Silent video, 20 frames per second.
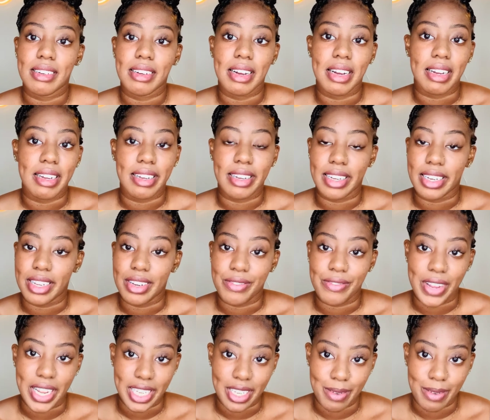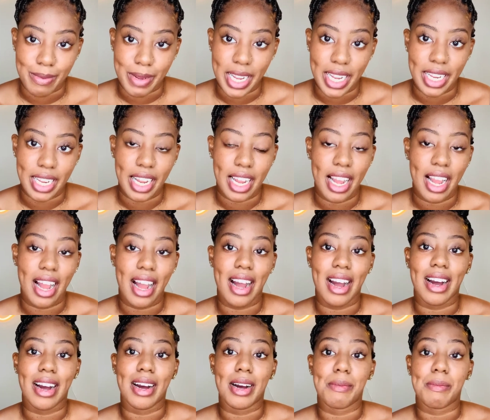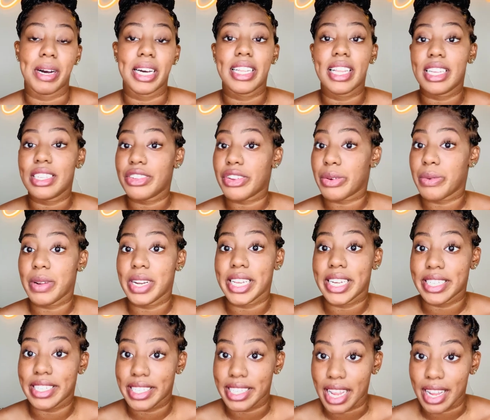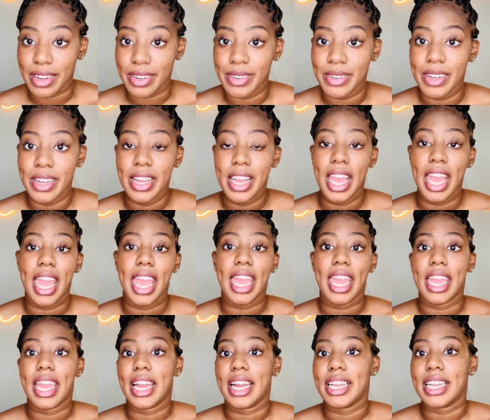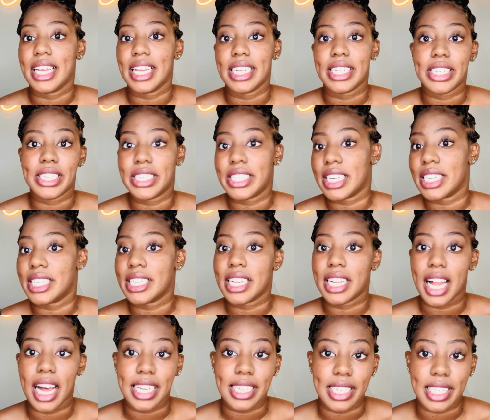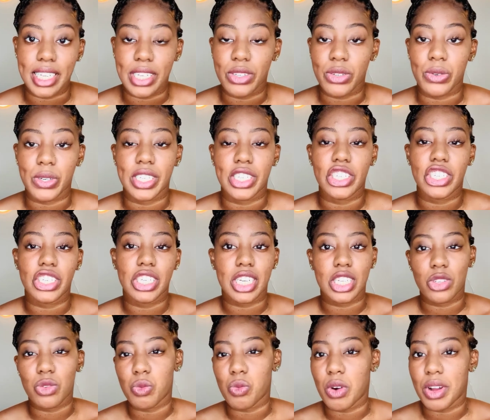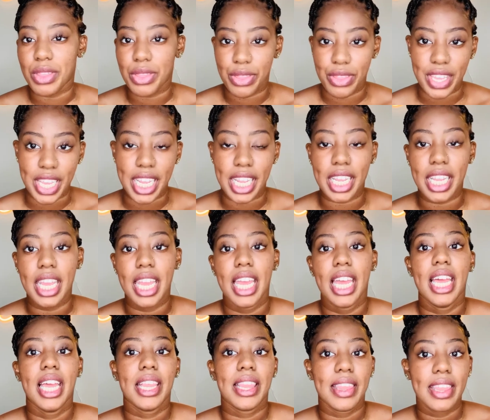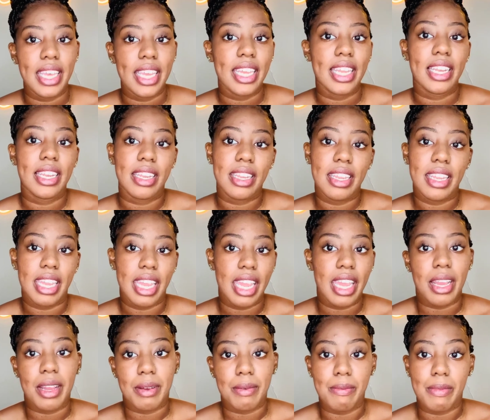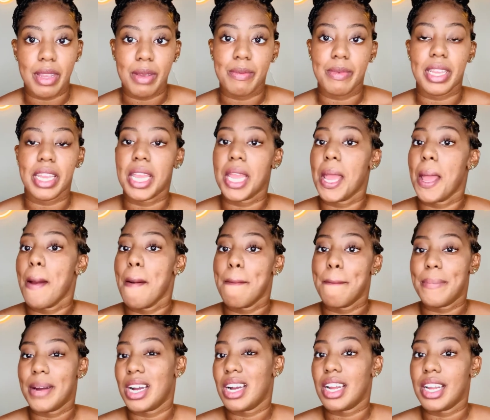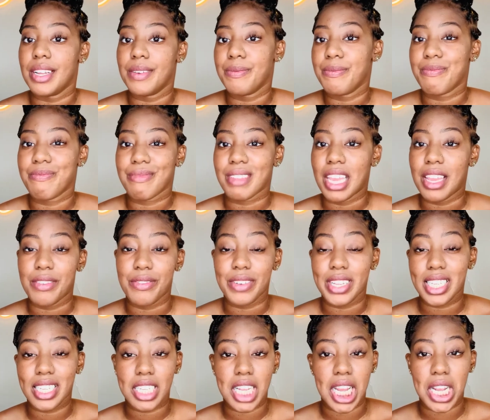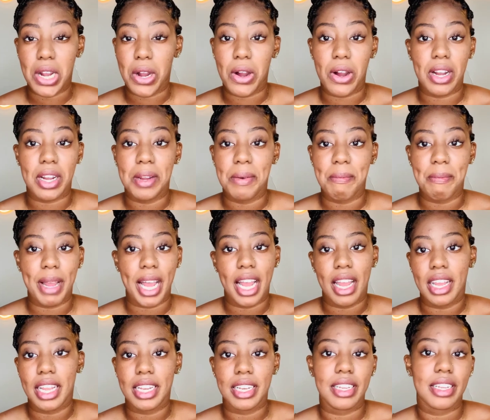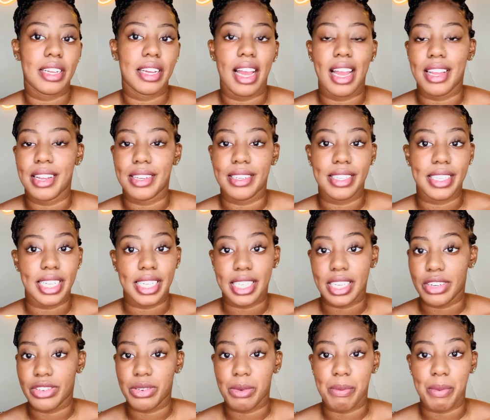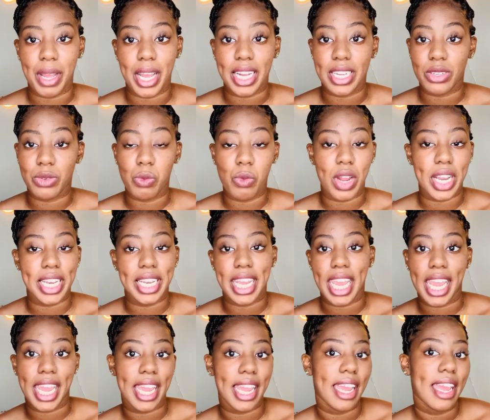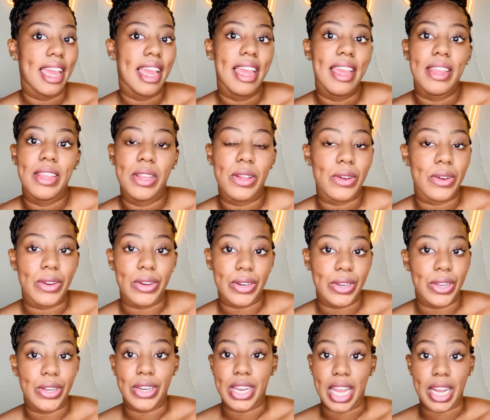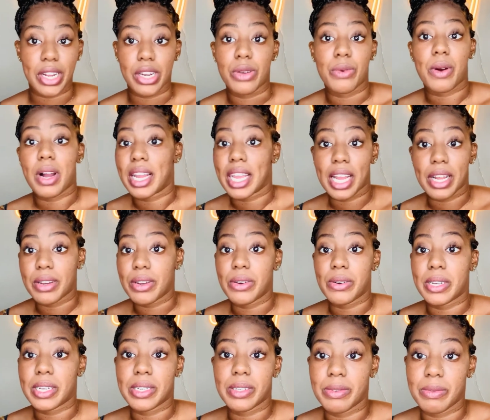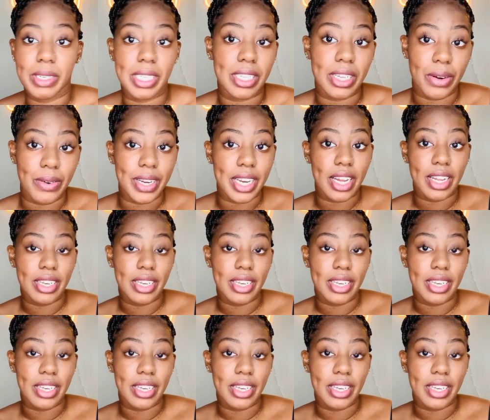a good investment, unless they're running a sale and it's just classics or it's just one thing, then yeah, maybe. But if it's like all combined, 600 bucks one day, you're not gonna walk out knowing what's going